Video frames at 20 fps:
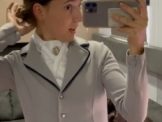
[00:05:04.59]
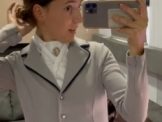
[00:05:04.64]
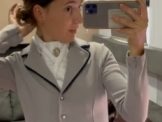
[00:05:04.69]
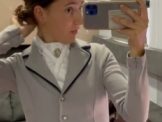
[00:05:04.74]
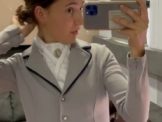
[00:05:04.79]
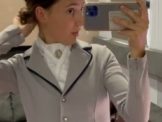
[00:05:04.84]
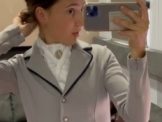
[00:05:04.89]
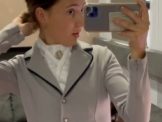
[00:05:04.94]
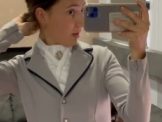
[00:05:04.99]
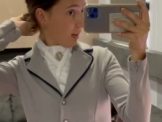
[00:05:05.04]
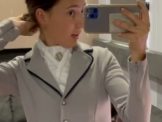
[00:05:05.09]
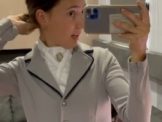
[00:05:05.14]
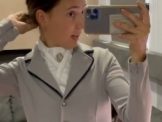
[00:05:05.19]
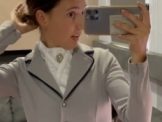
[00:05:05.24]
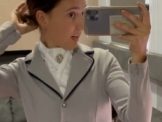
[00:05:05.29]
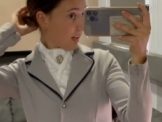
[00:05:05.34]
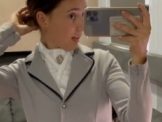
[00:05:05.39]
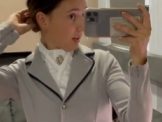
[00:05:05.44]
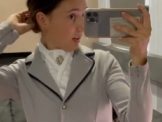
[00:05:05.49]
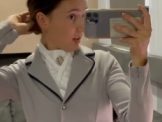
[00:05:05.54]
I forgot
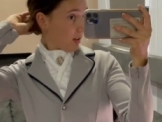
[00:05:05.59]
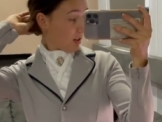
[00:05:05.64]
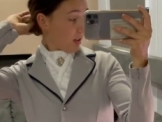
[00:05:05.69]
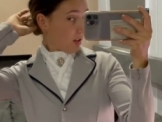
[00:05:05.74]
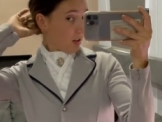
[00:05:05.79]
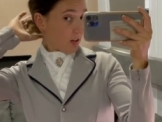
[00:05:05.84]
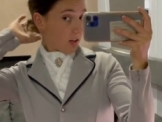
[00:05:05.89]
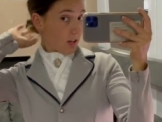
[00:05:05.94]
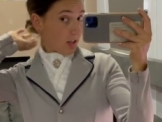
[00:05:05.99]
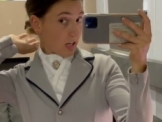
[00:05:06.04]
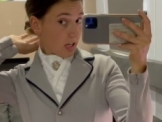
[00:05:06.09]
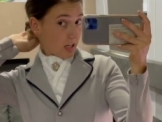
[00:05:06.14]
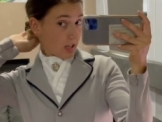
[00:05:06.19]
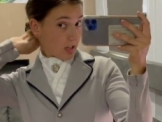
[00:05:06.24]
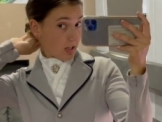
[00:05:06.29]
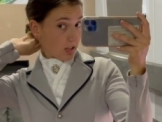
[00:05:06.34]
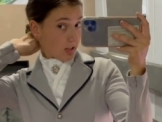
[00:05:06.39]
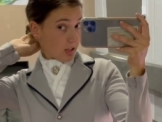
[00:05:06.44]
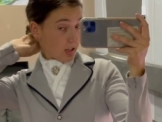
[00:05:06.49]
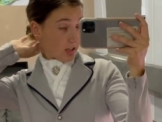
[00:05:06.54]
a
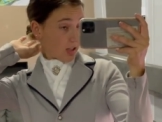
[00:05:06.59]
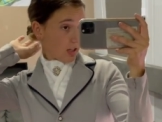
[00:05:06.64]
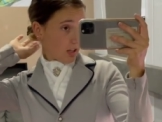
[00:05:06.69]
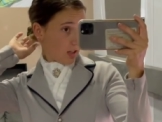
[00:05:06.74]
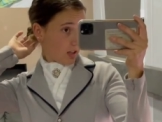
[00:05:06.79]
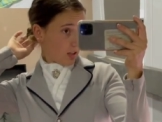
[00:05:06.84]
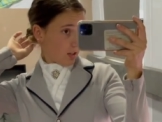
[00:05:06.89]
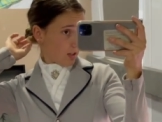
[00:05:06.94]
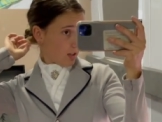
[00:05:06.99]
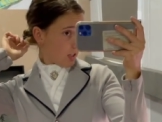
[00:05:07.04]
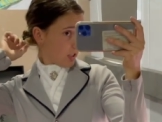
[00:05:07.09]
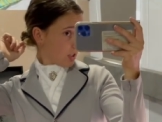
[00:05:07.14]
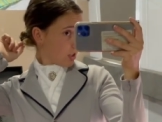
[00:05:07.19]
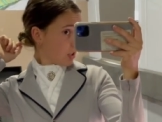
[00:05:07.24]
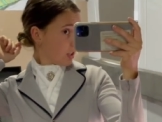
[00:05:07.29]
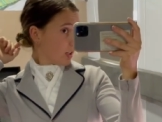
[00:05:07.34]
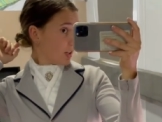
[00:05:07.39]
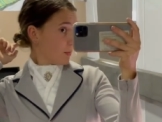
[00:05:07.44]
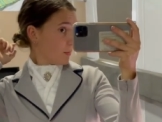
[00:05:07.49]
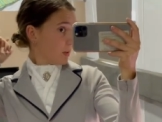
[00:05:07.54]
hairnet thingy.
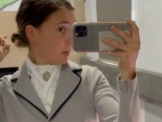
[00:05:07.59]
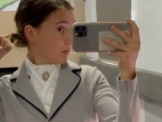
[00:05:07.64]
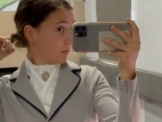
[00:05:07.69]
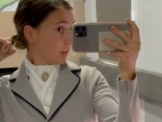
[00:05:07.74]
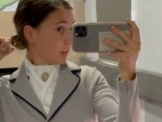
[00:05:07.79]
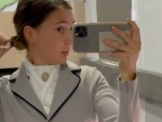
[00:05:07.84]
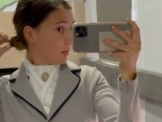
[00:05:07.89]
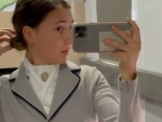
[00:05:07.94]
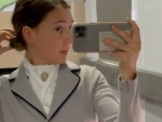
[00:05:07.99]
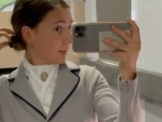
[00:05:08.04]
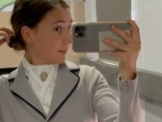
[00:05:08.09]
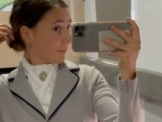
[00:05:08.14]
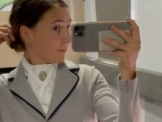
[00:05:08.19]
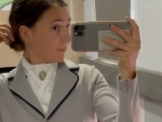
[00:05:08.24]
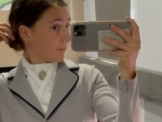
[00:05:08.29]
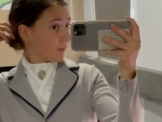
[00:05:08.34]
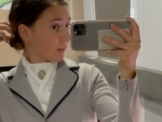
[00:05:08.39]
Actually, I might redo it.